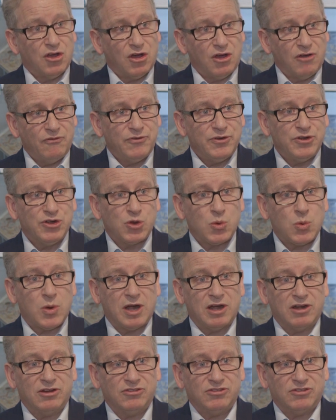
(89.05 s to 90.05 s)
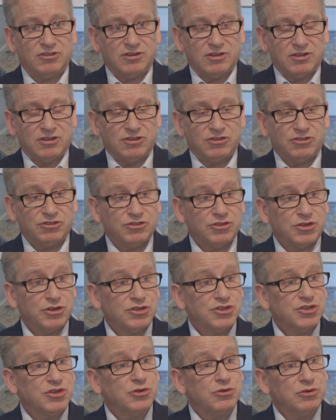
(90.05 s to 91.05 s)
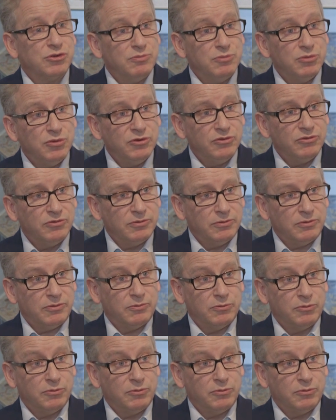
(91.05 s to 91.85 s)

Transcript: often requires surgical removal,